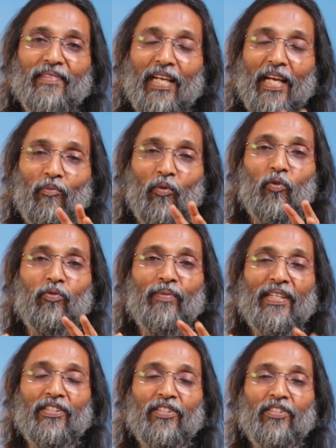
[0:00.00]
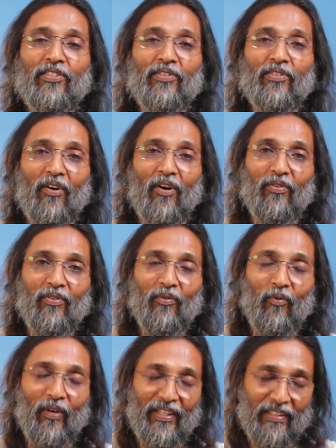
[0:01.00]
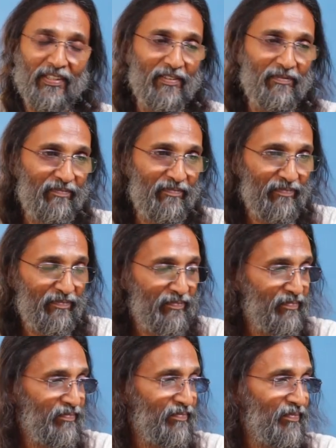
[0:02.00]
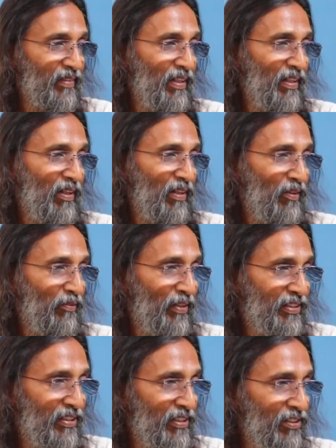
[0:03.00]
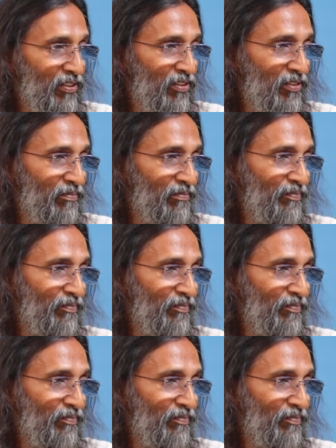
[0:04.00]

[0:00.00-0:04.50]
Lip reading: a movement of work. First is